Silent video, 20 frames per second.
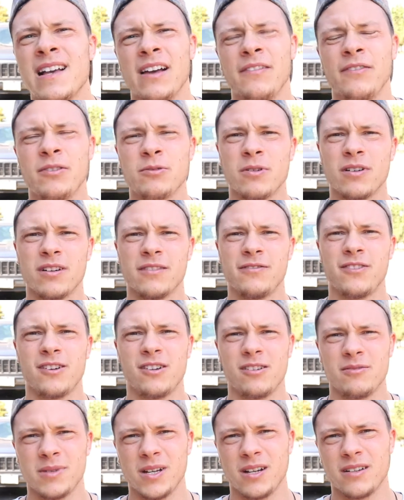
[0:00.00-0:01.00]
If you want to
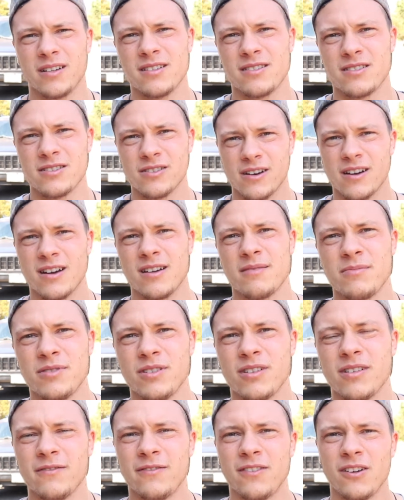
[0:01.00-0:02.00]
follow me on Instagram,
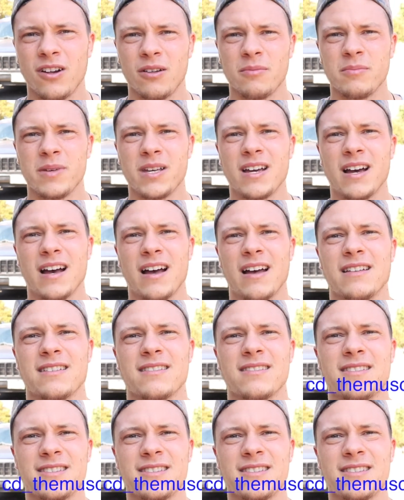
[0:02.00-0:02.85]
you can follow me at